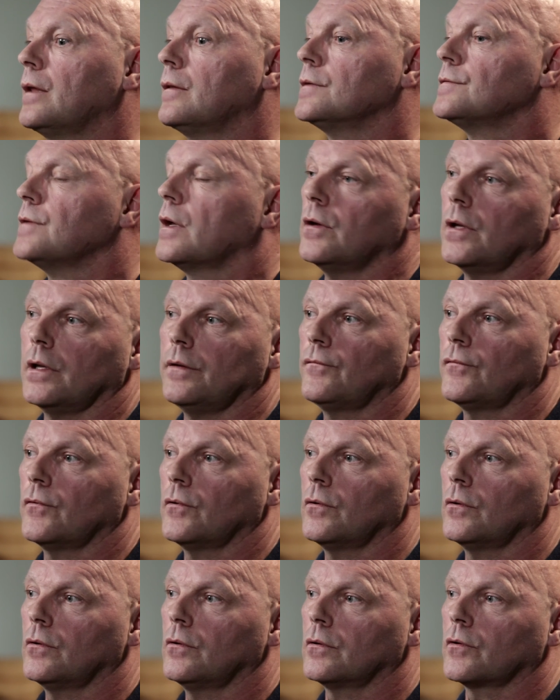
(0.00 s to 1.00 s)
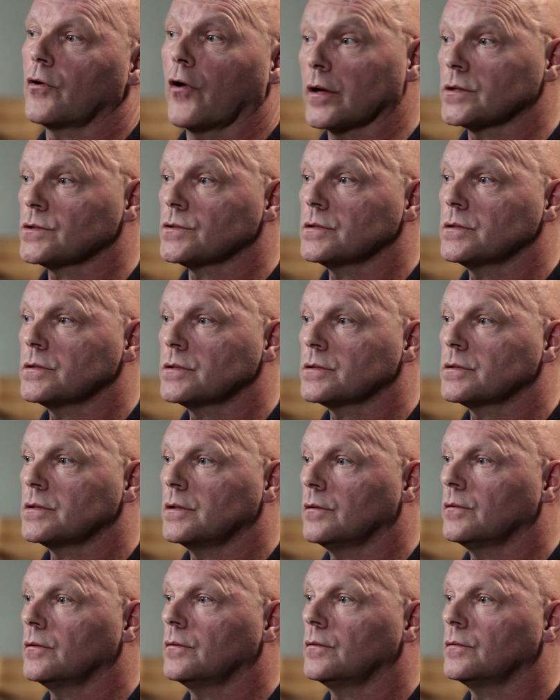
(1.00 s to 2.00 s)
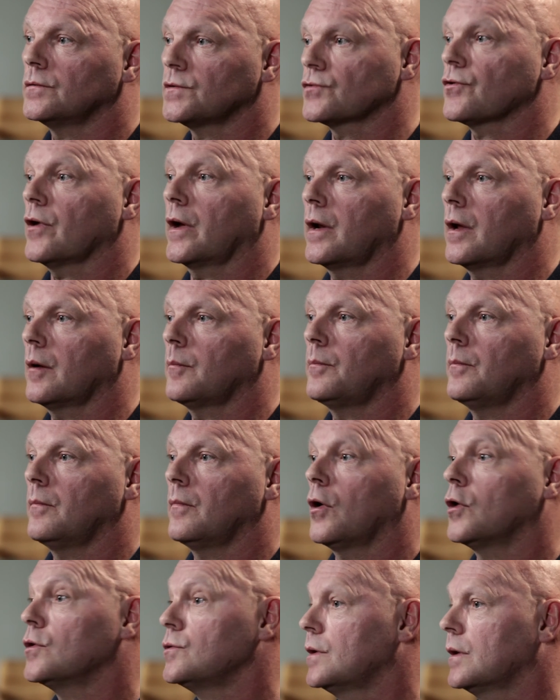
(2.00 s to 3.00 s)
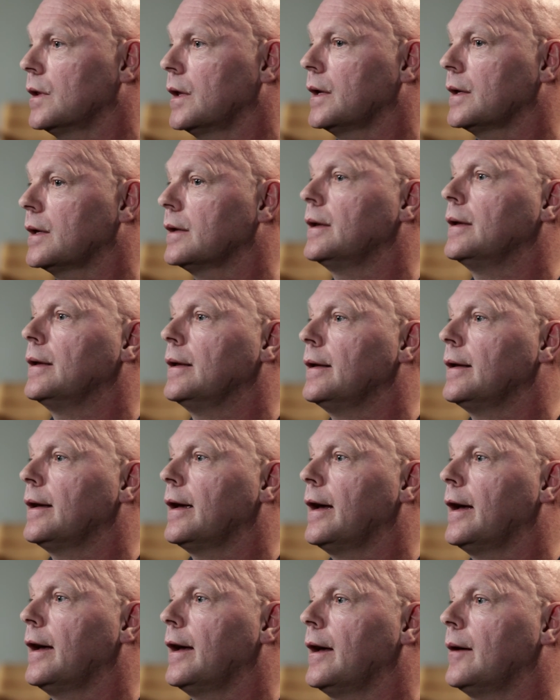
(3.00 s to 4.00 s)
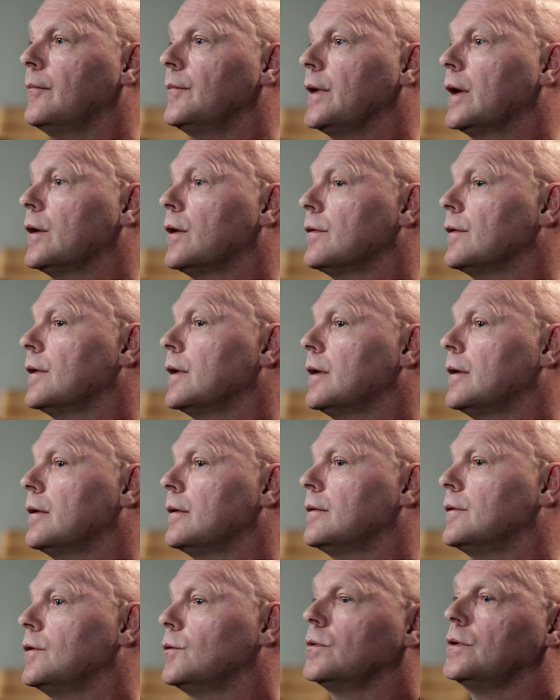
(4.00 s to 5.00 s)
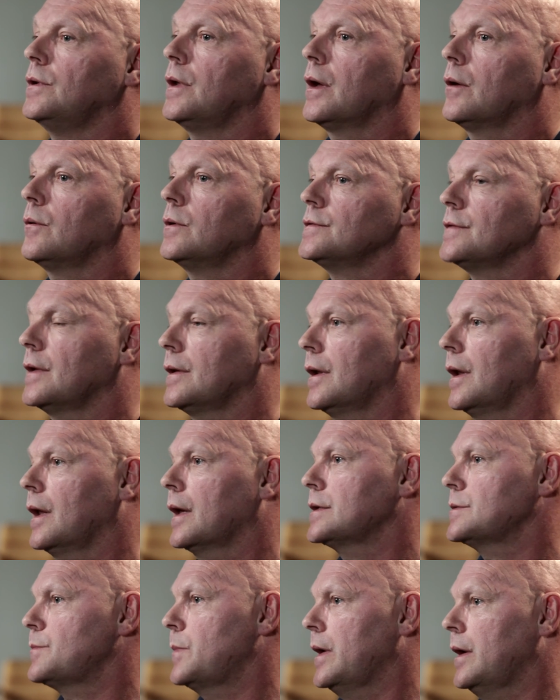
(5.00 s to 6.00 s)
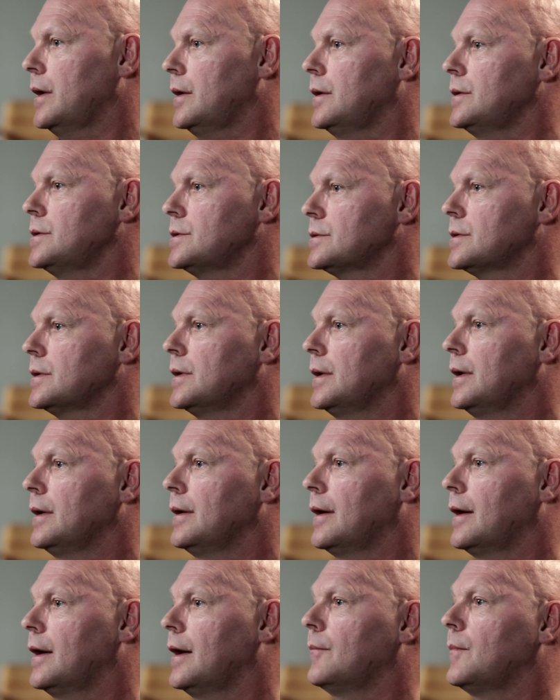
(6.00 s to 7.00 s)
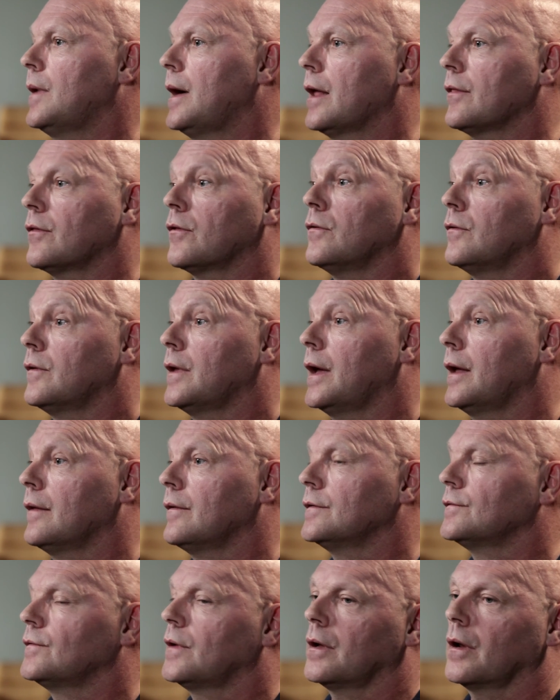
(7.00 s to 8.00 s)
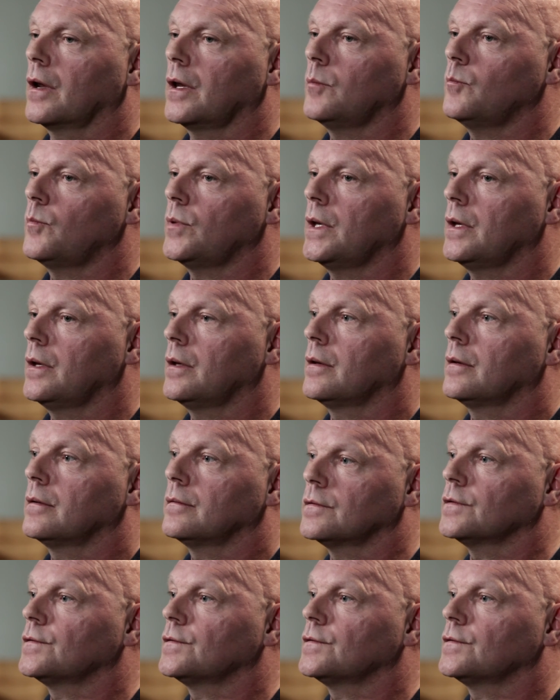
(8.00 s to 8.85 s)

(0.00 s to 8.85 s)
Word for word: There's no need for crutches. You're straight up on your leg. Um, the only thing you would know is that your leg's bandaged. Um, other than that, there's no limping.